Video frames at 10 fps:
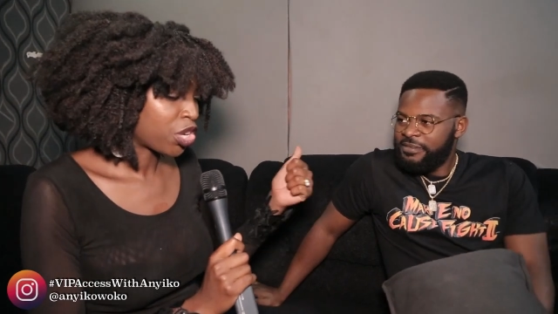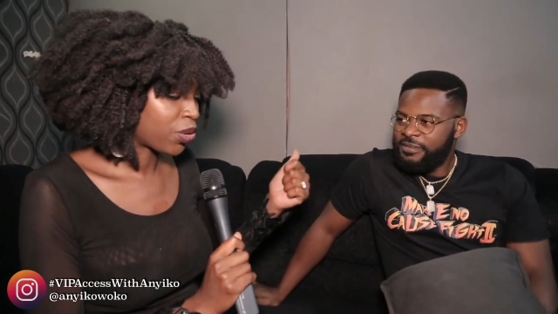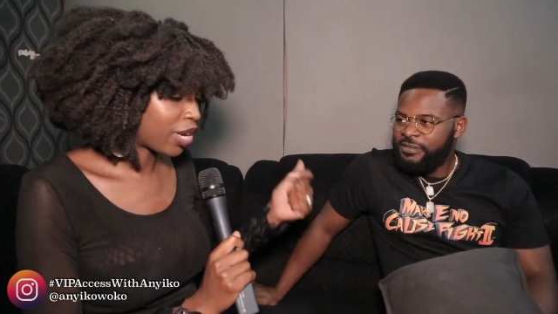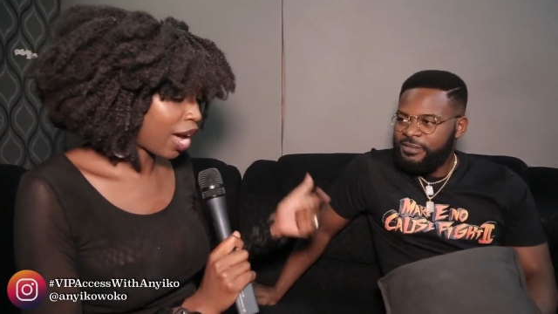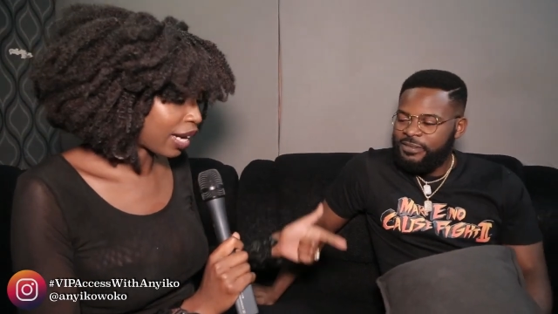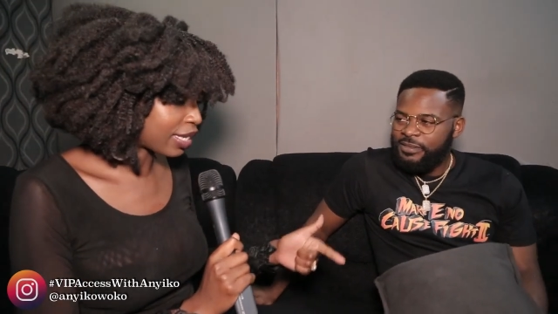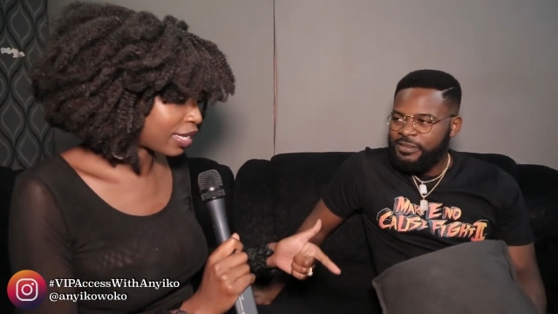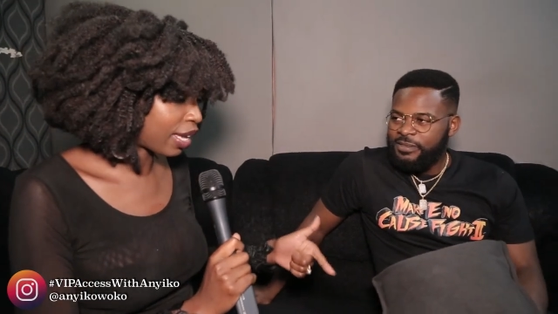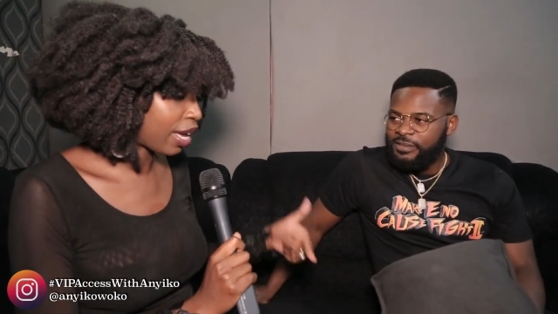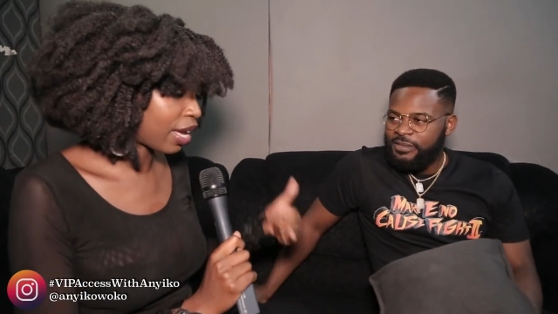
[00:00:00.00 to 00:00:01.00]
Speaker 1: you're an
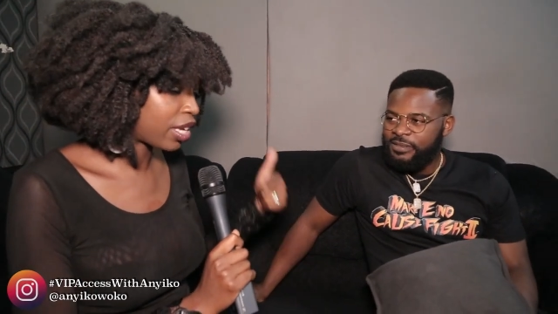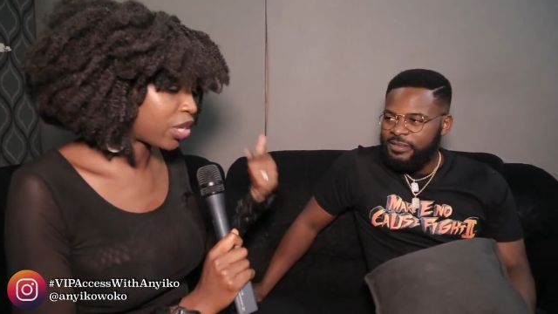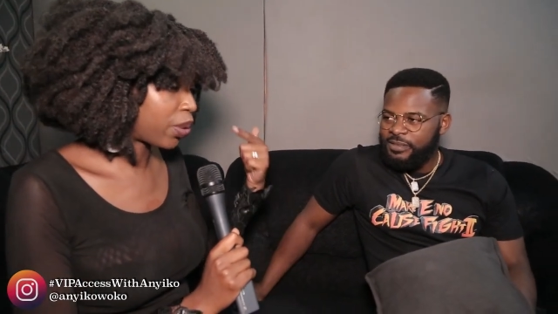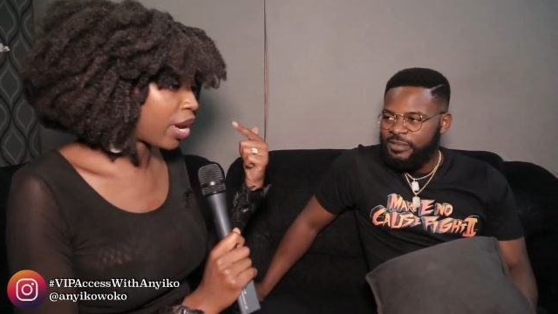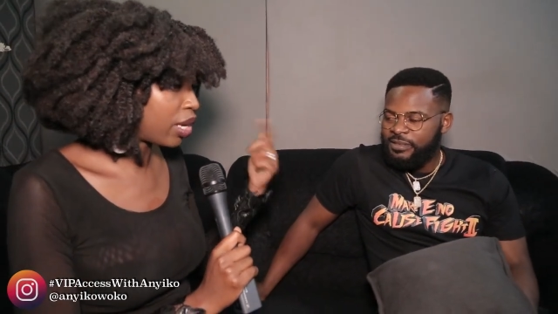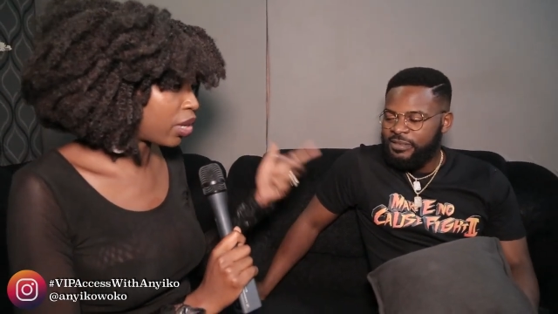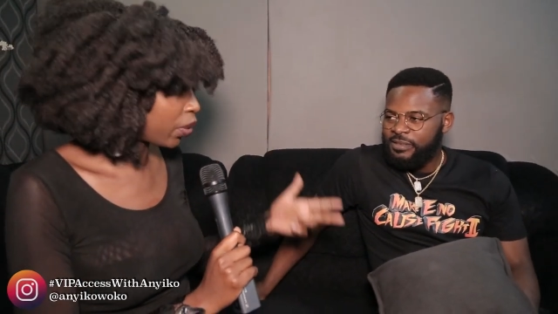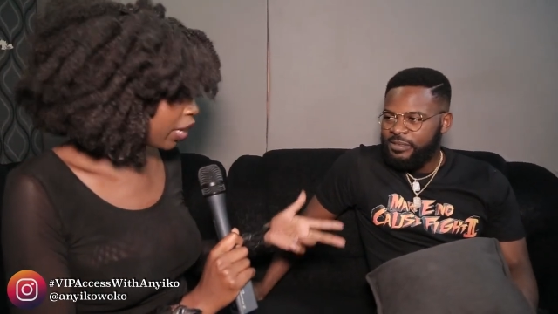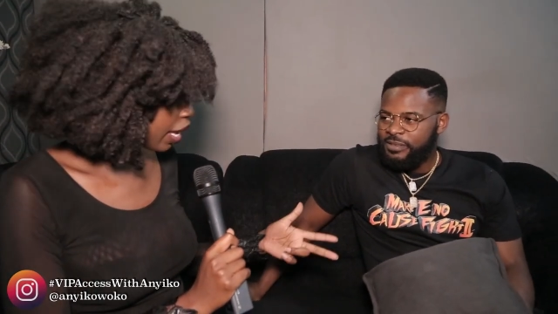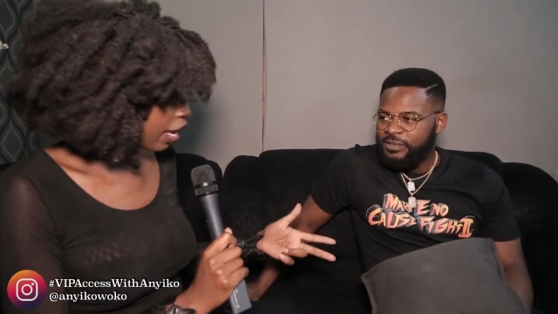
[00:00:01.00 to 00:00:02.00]
actor, you're a
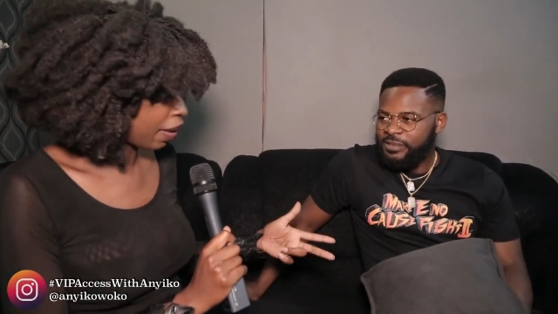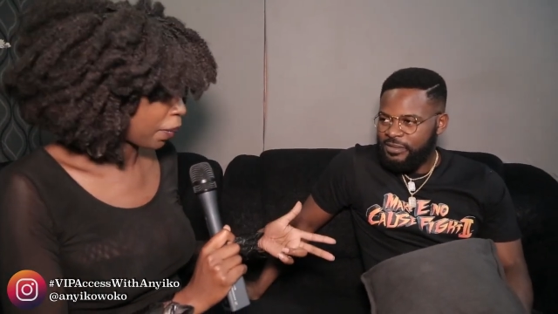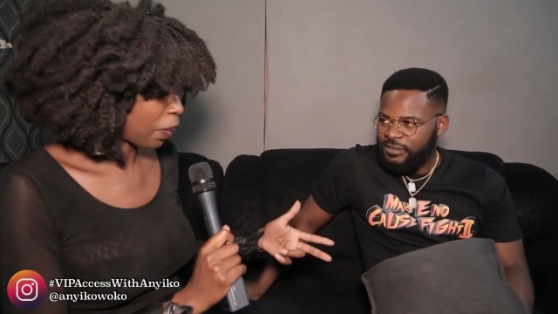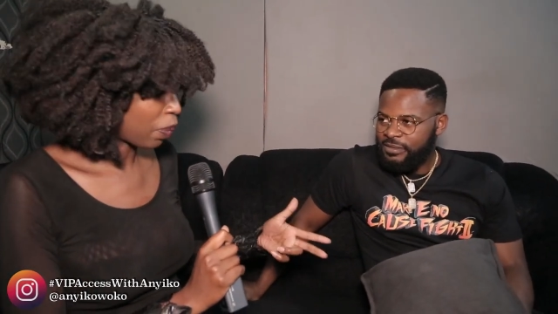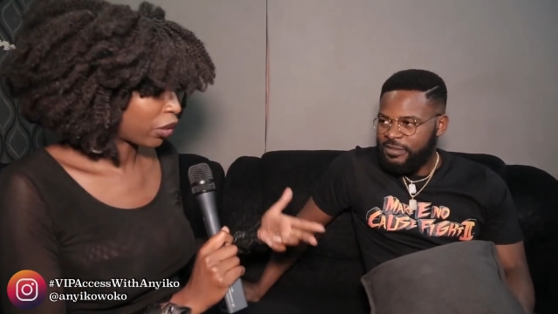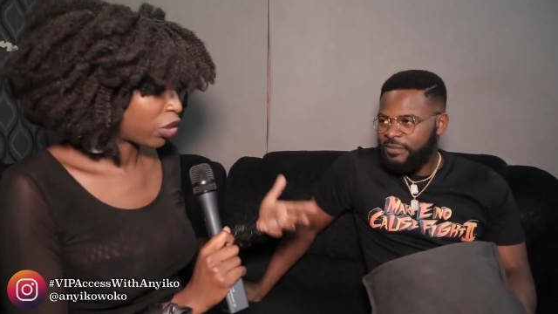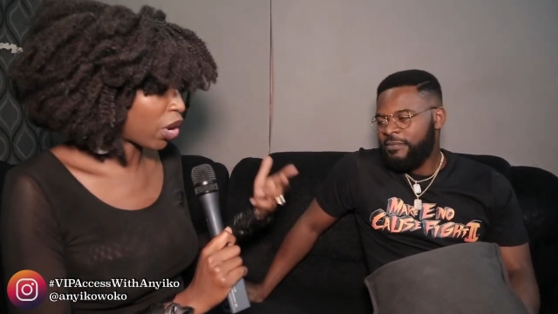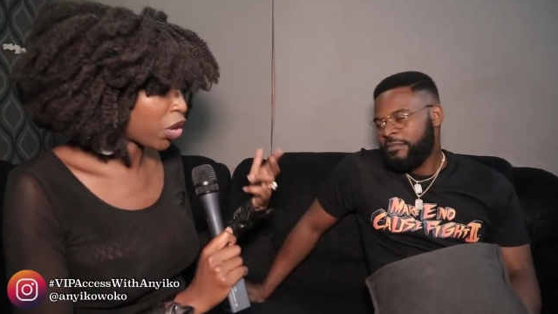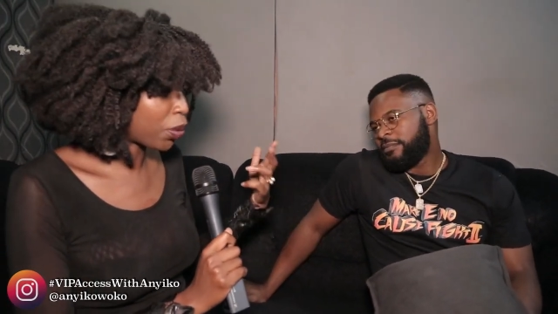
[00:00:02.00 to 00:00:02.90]
lawyer, you're a